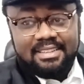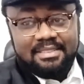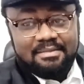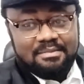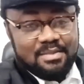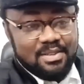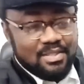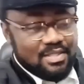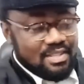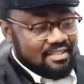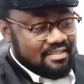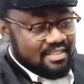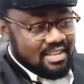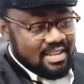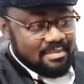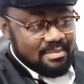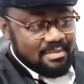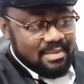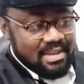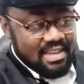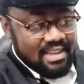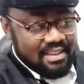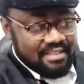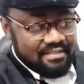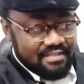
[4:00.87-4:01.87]
Most of them
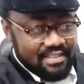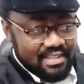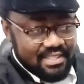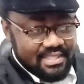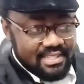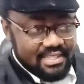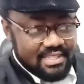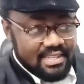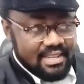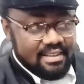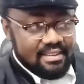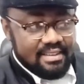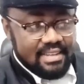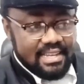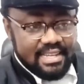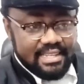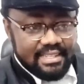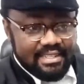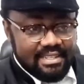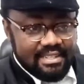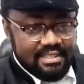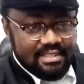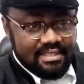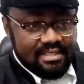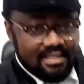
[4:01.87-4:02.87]
are vertical like
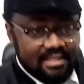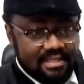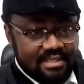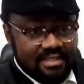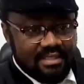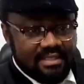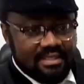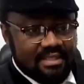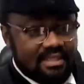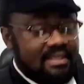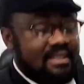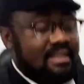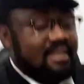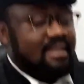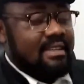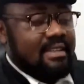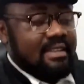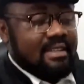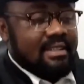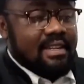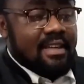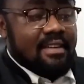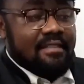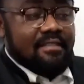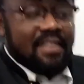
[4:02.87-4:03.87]
this.
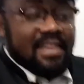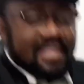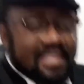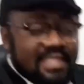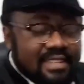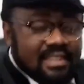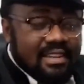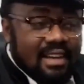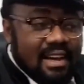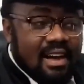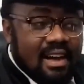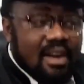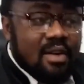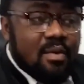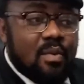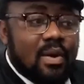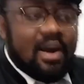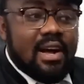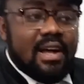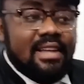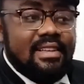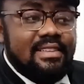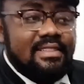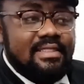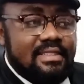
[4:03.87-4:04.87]
The vertical
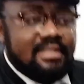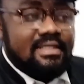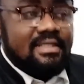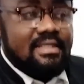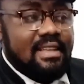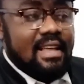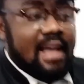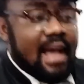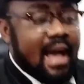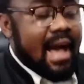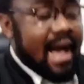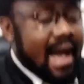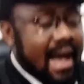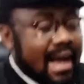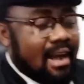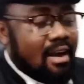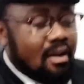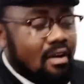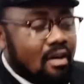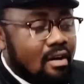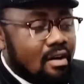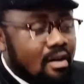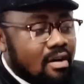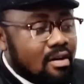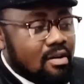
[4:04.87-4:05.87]
ones are
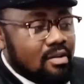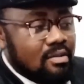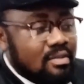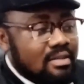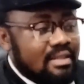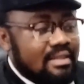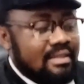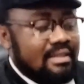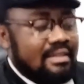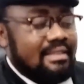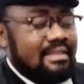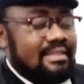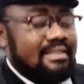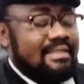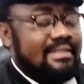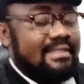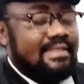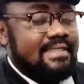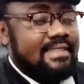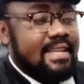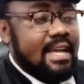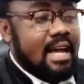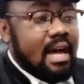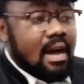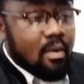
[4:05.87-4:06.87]
called
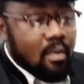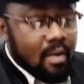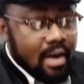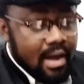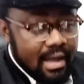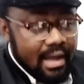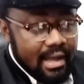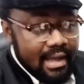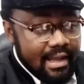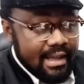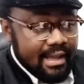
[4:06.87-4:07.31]
tower.